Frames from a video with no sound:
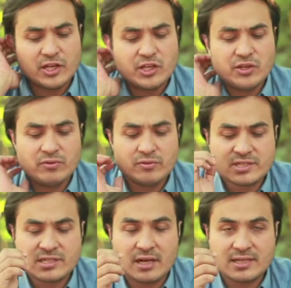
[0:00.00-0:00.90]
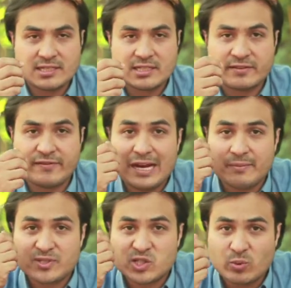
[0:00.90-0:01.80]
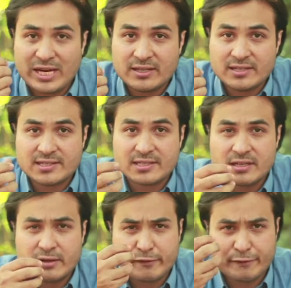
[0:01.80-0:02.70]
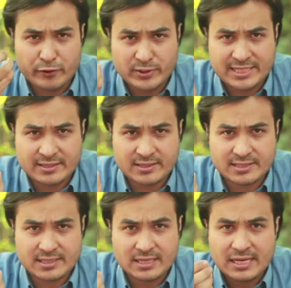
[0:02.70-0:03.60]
you start to develop sweetness, fruitiness,